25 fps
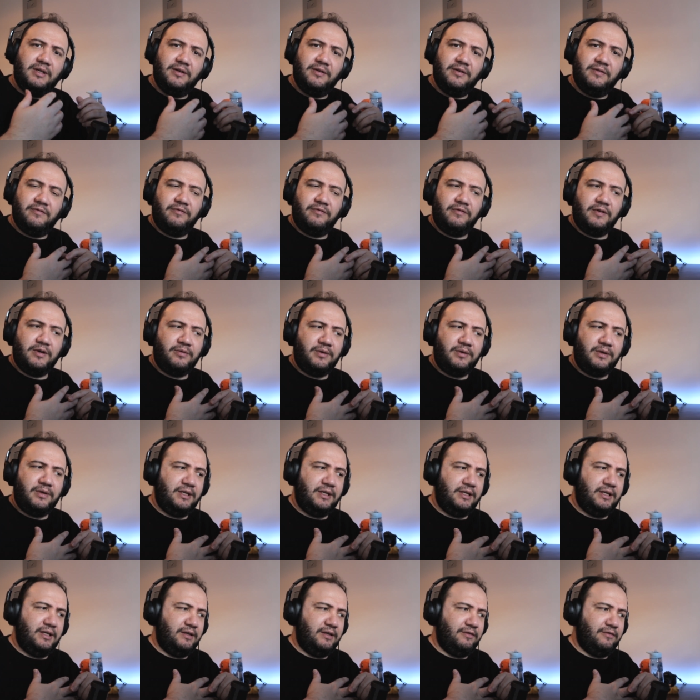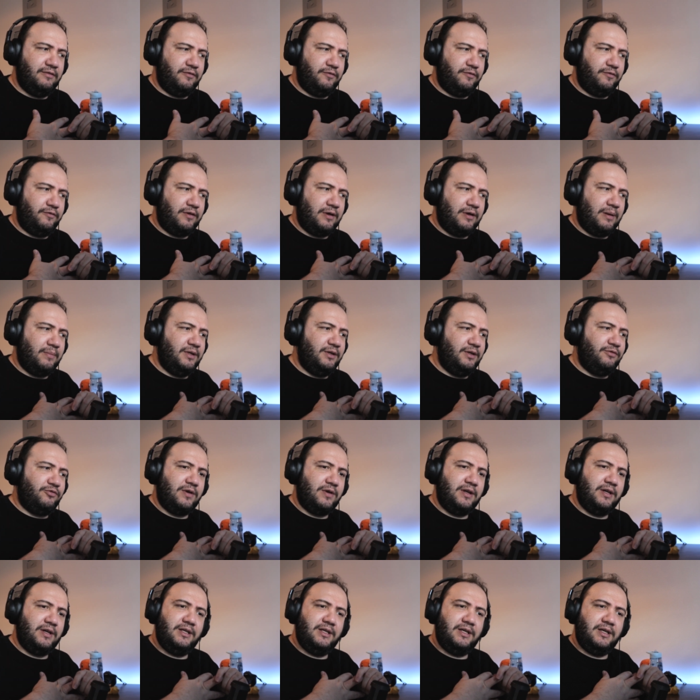very family
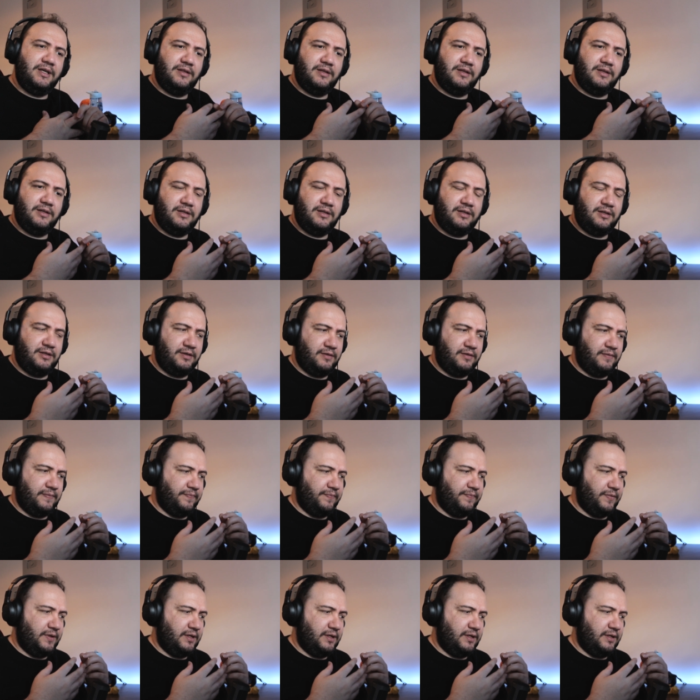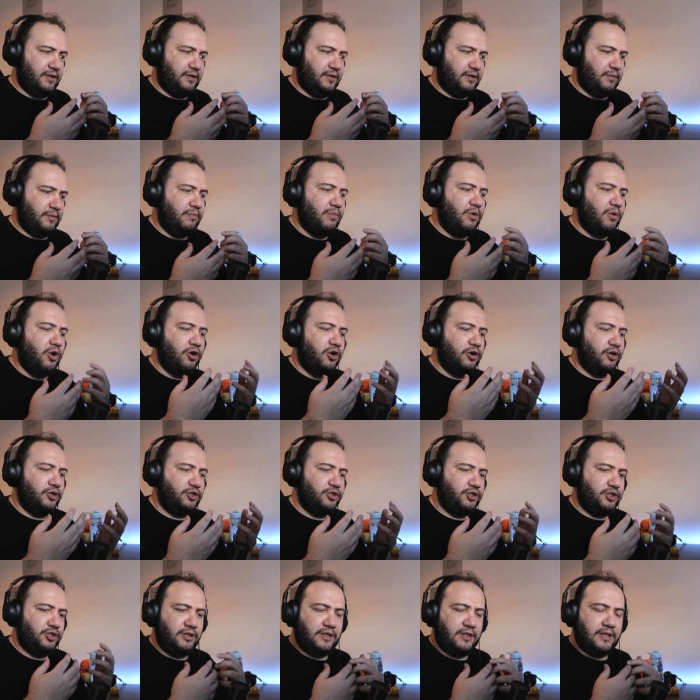friendly. The
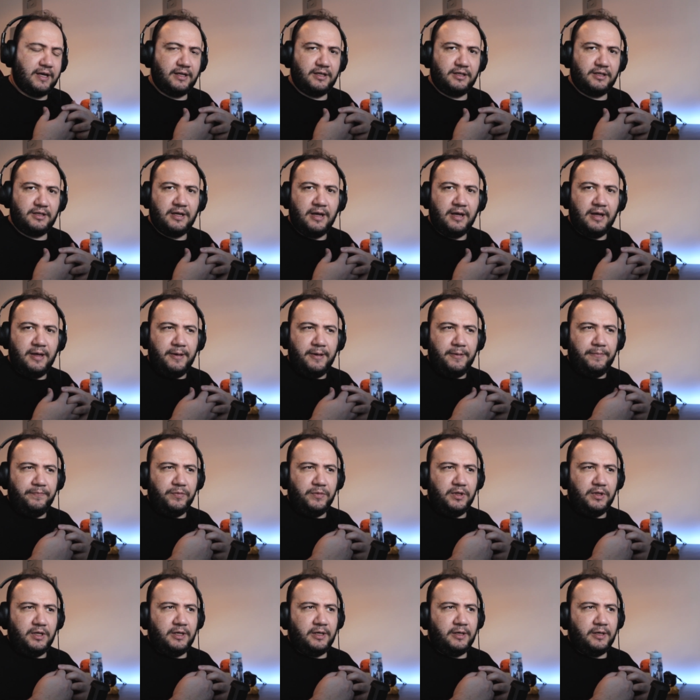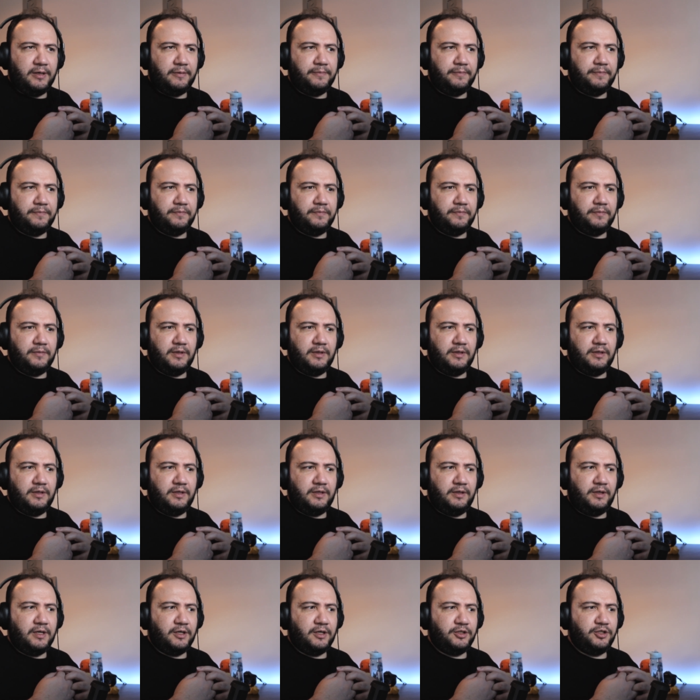march that
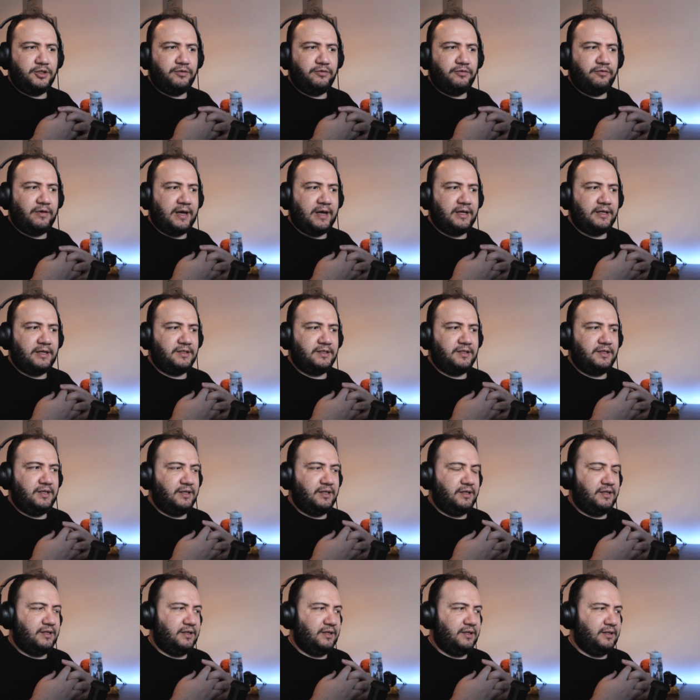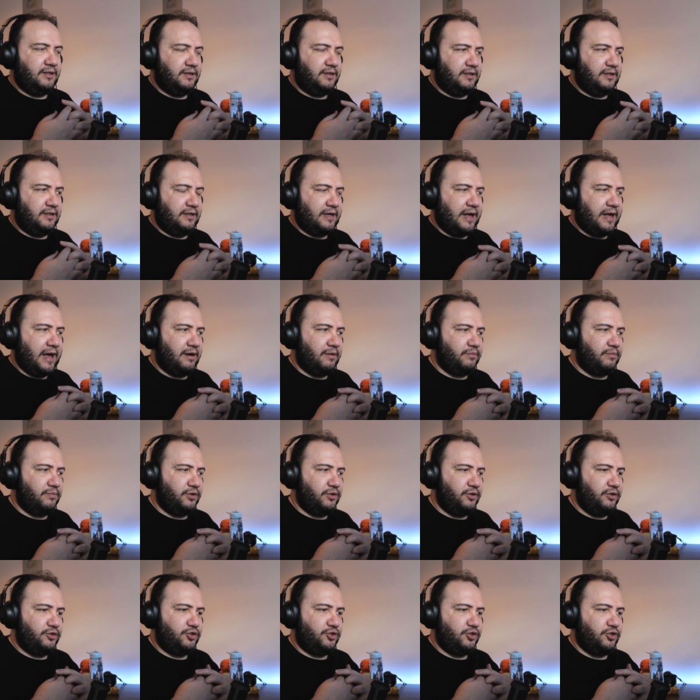the Dutch fans did in
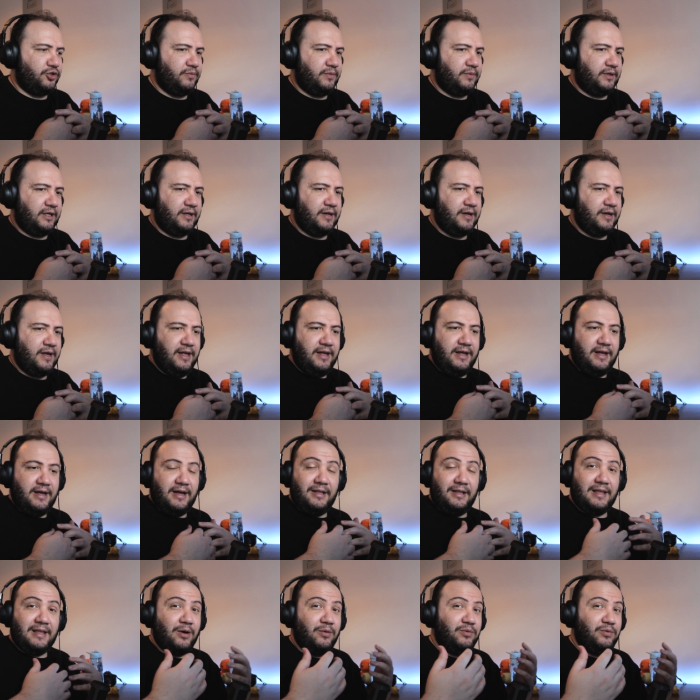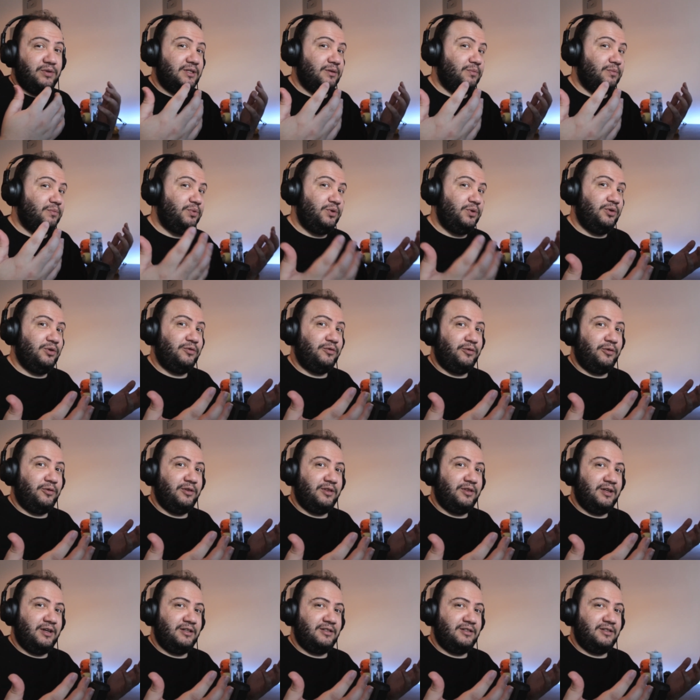Hamburg, Germany, and that was a beautiful
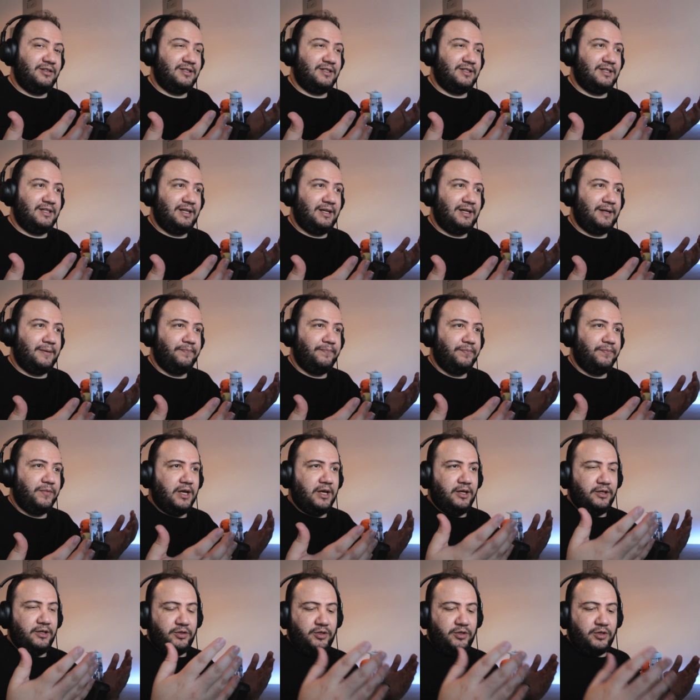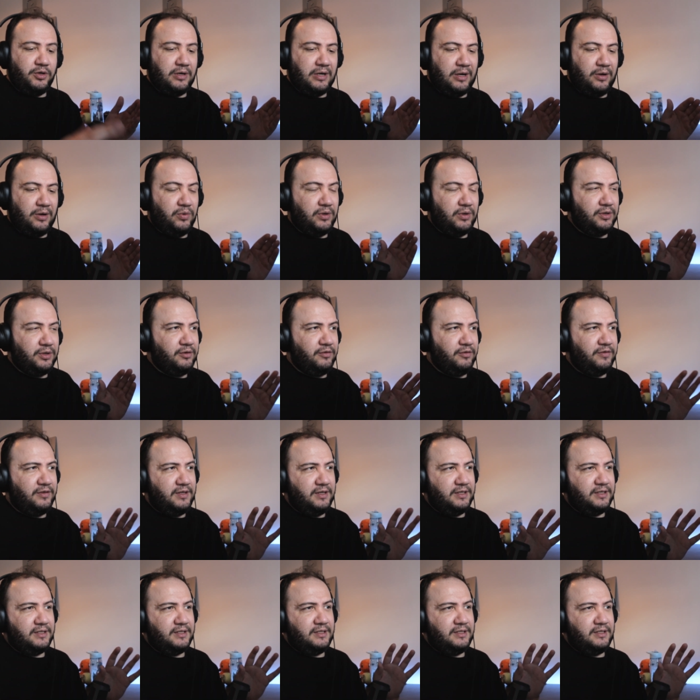thing to see. So I wonder if
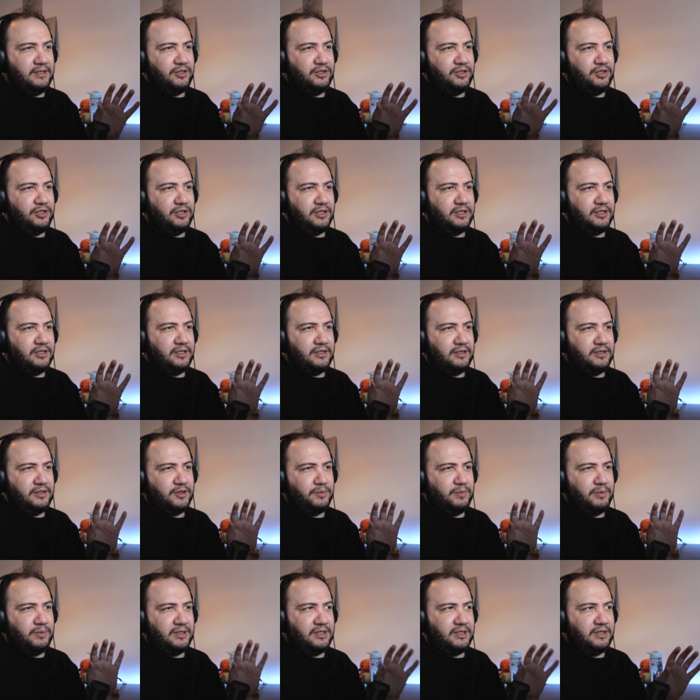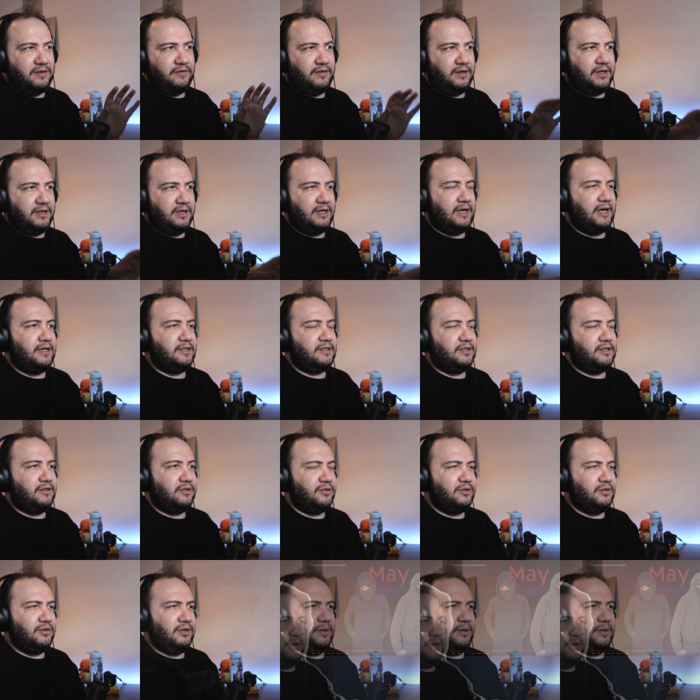this is just specific cases. So let